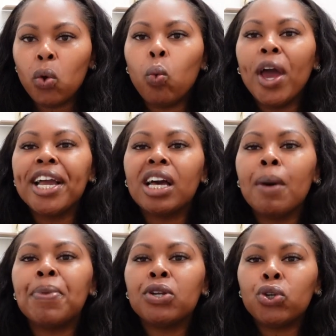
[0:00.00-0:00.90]
Wake
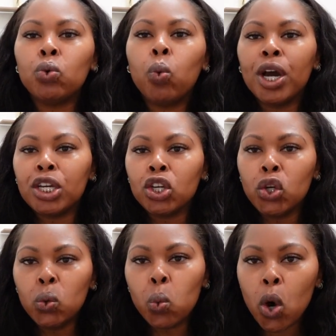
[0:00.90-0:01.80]
up and do what
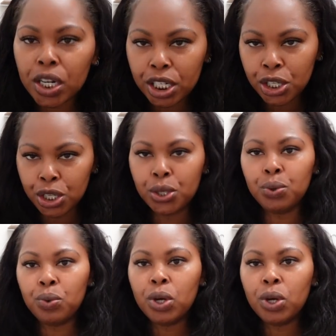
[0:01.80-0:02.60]
you want to do.